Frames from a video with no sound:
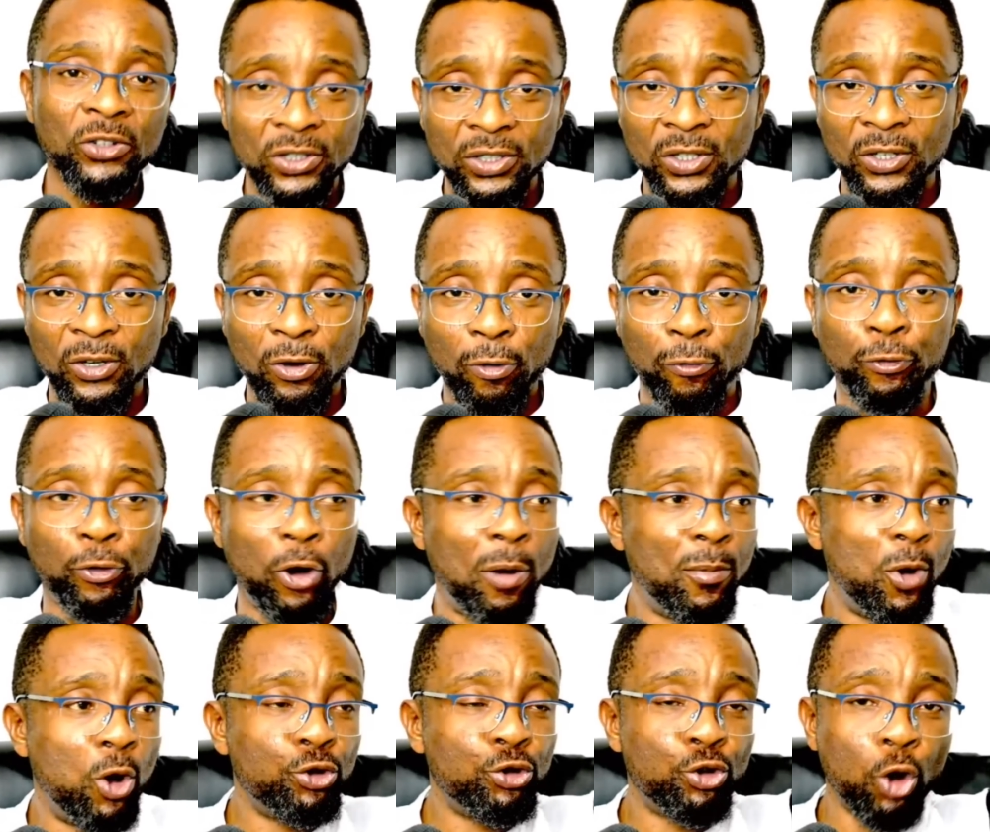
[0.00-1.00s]
from
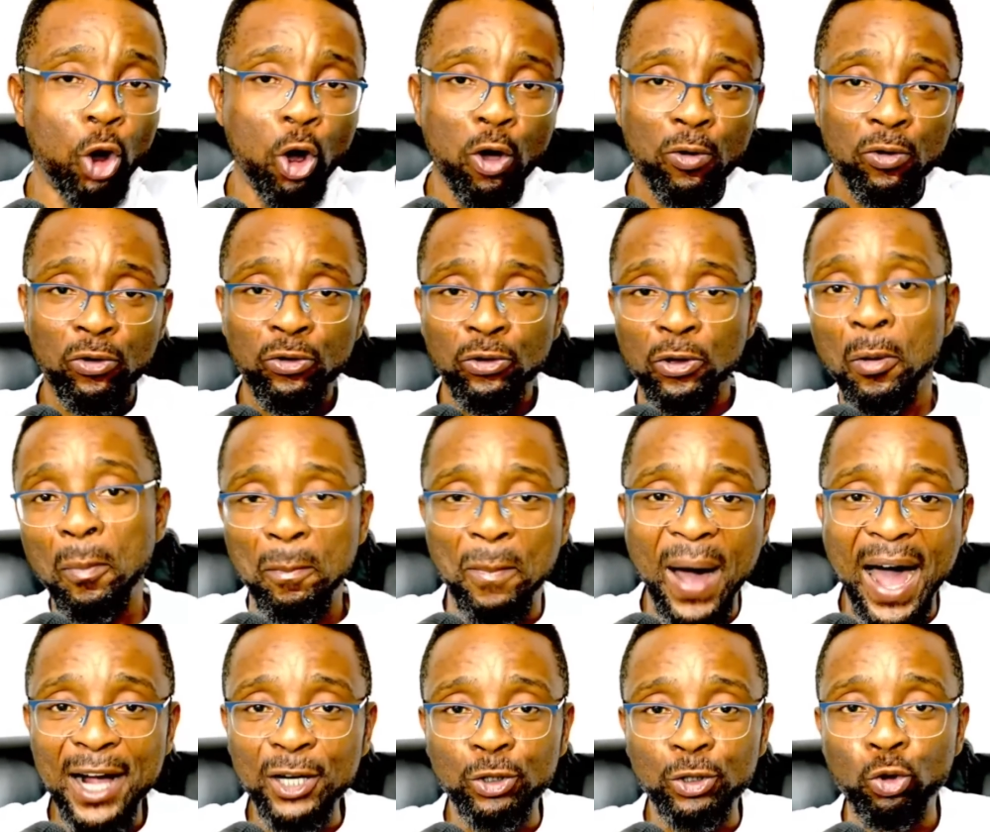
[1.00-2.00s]
Ondo
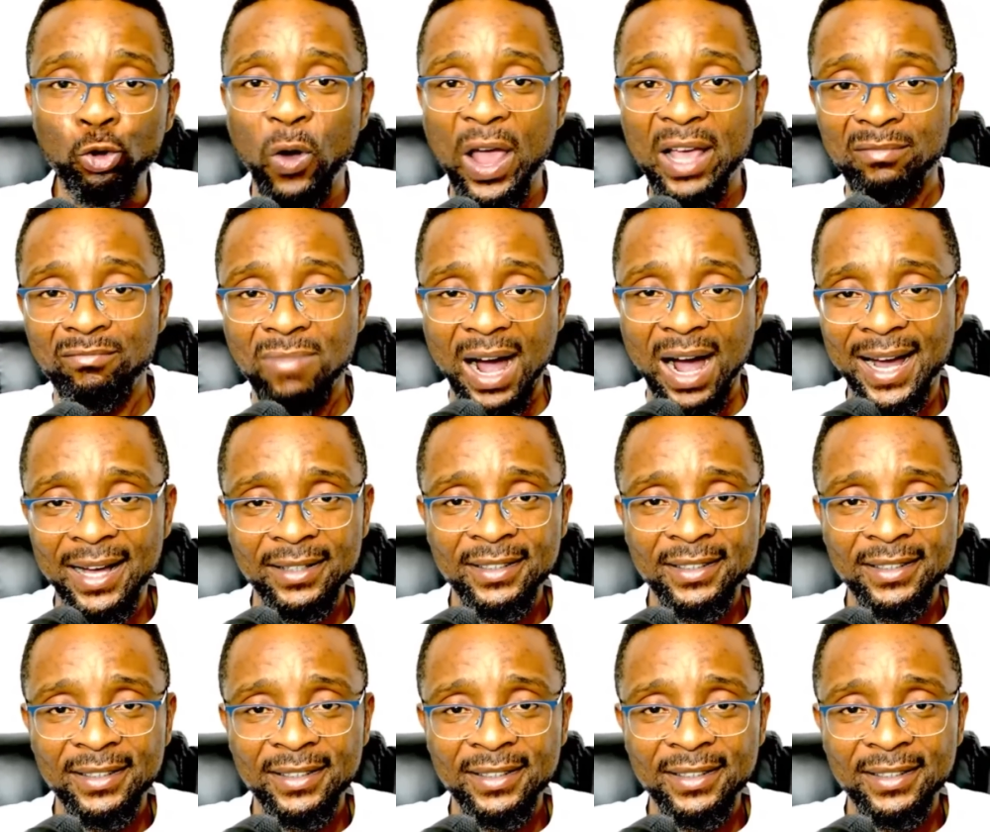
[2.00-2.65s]
back to Egba,